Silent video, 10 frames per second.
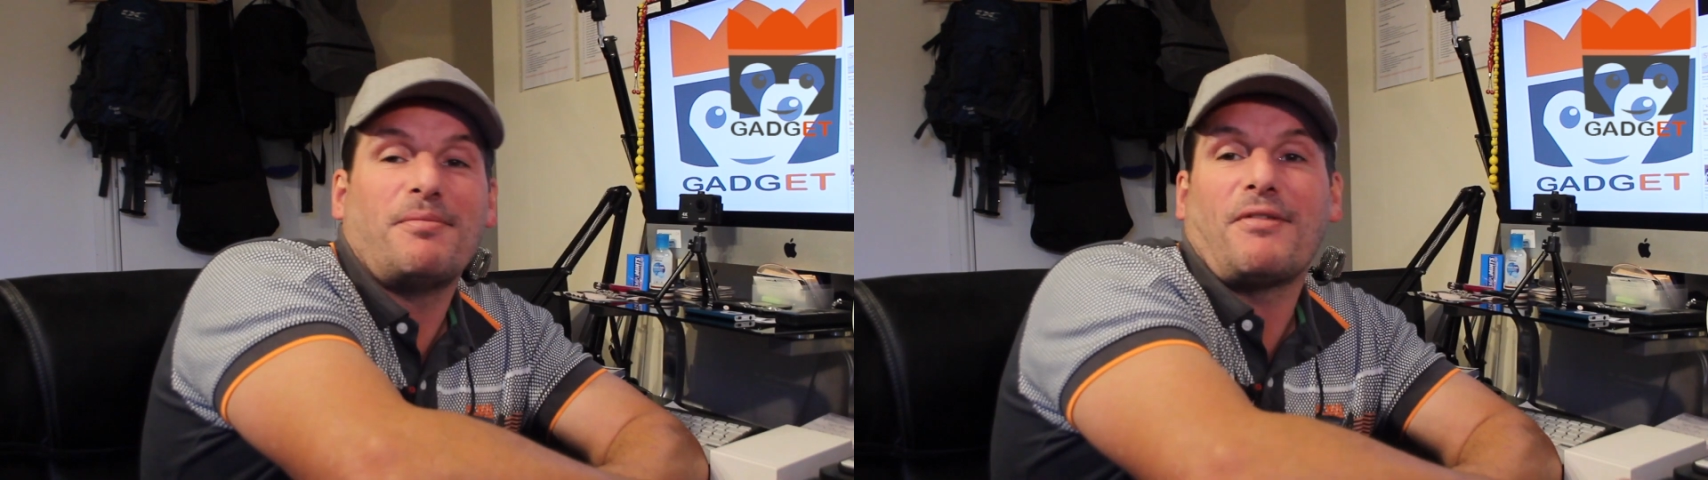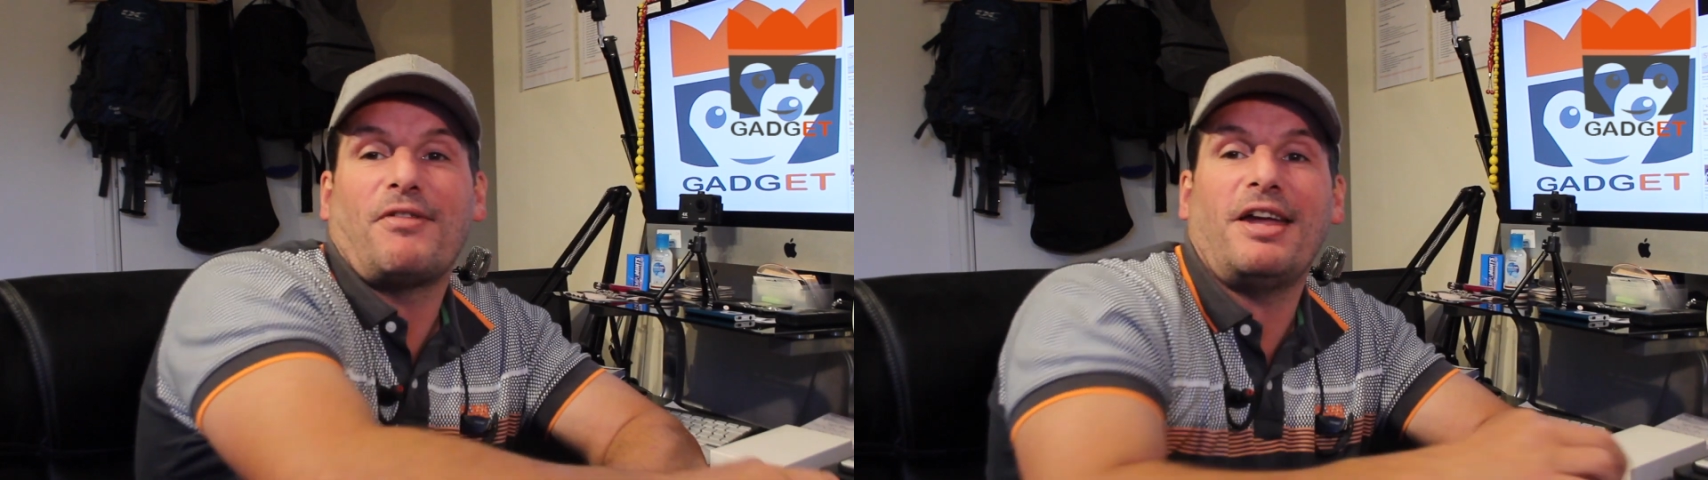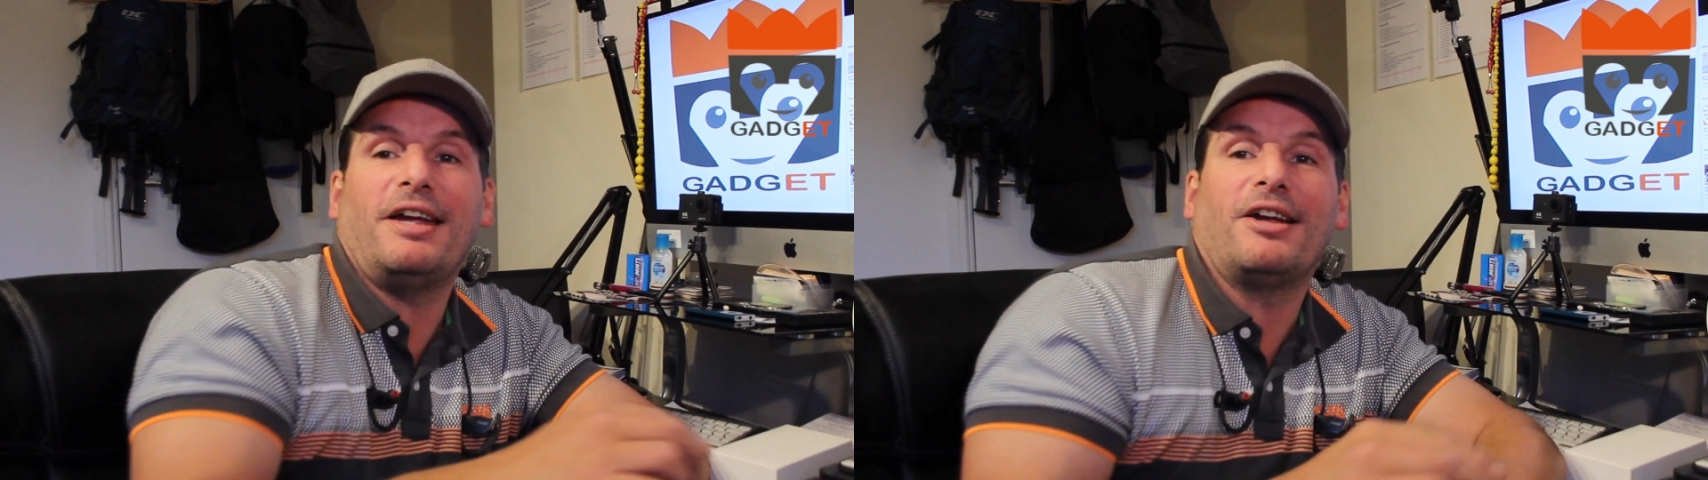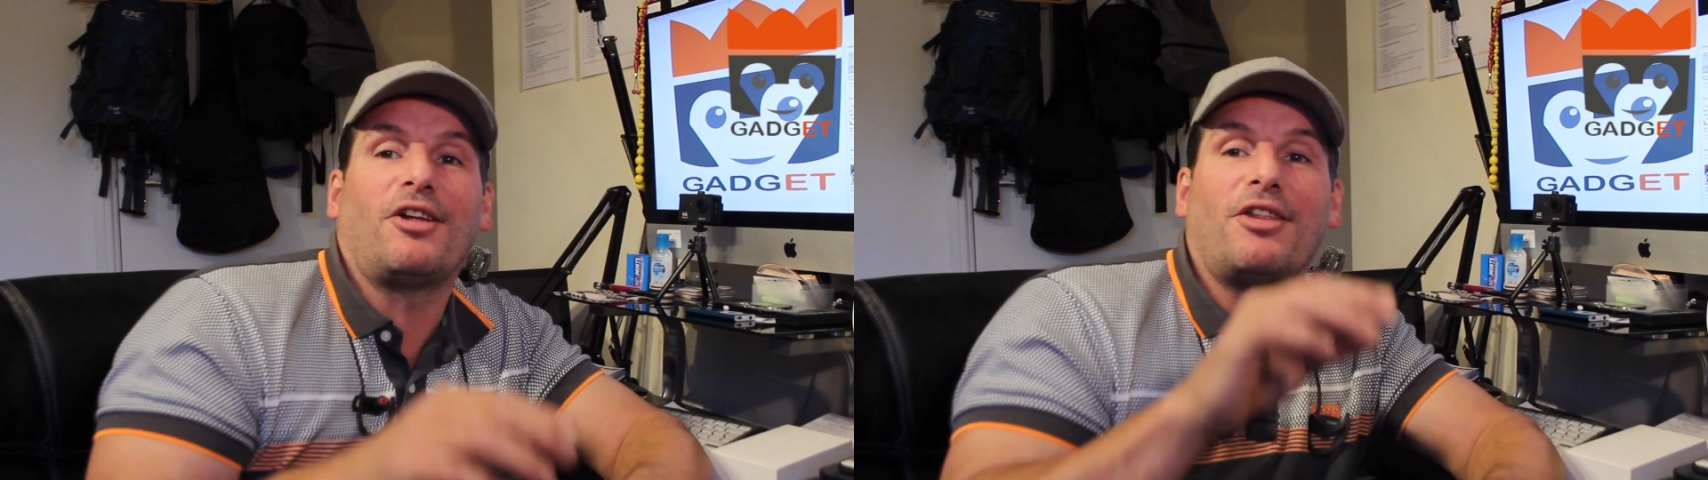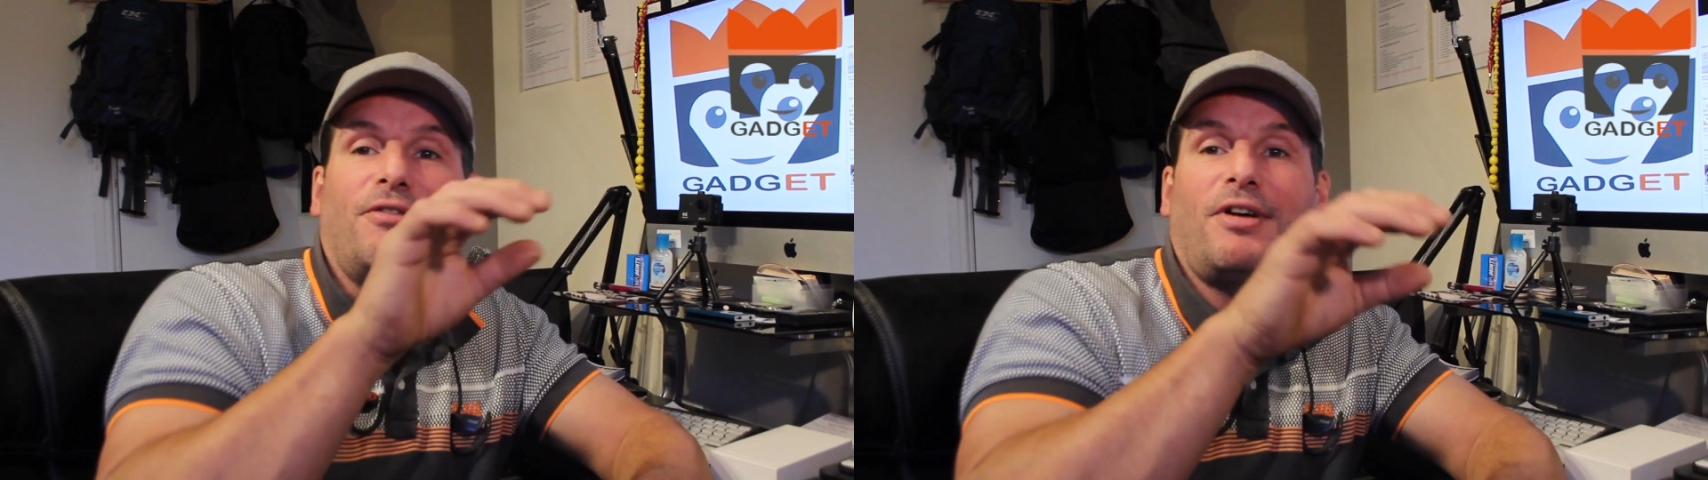my vehicle
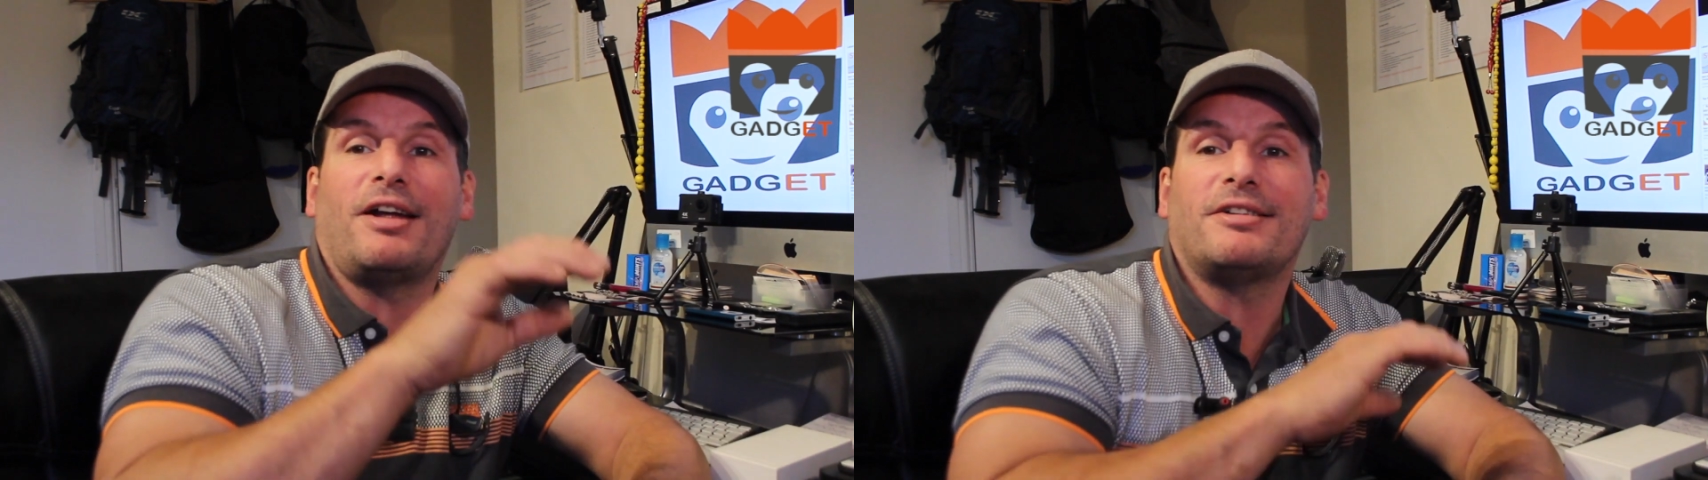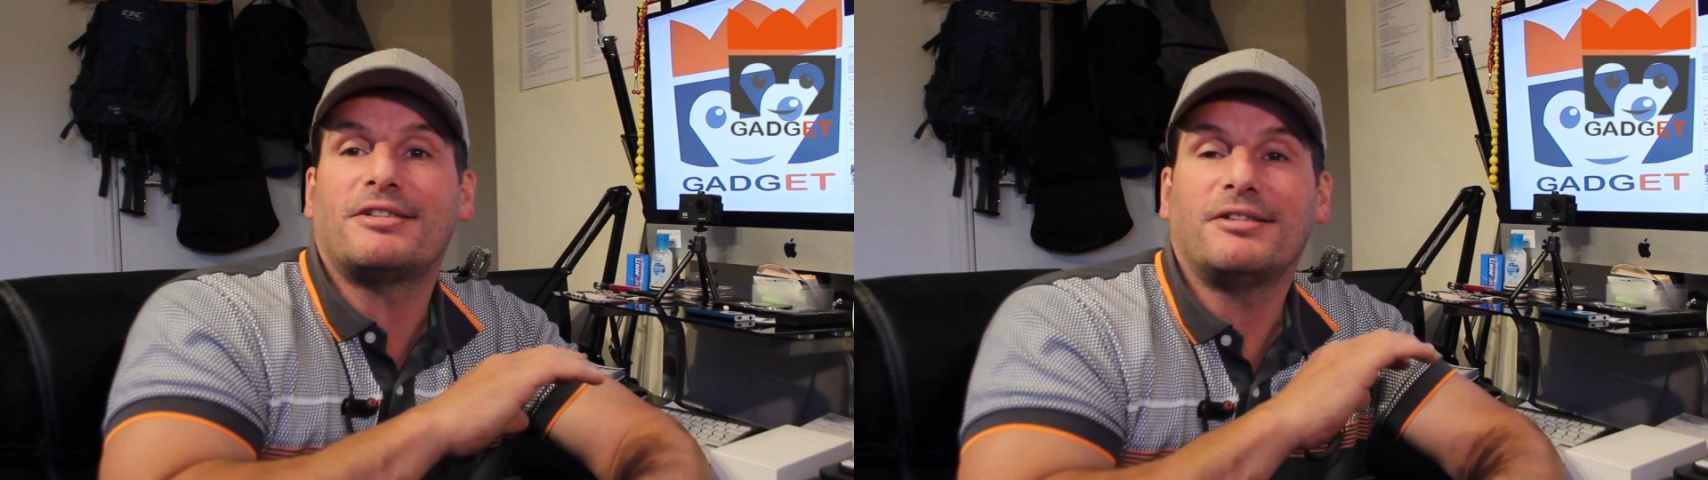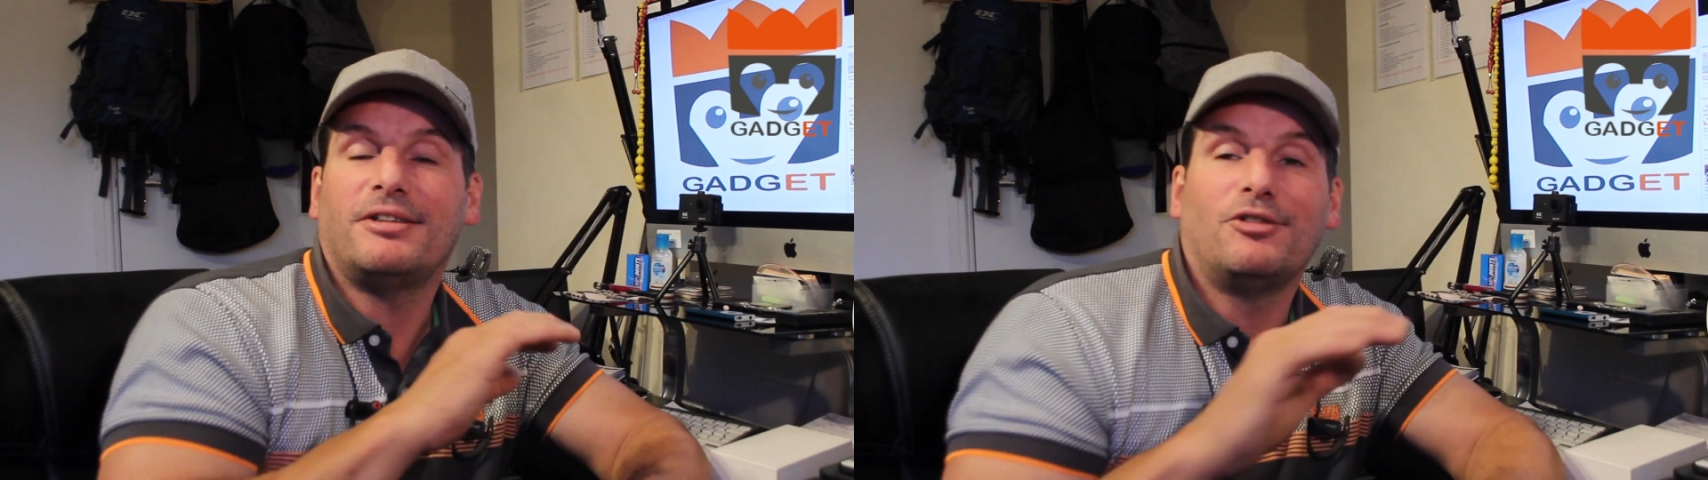on the vent,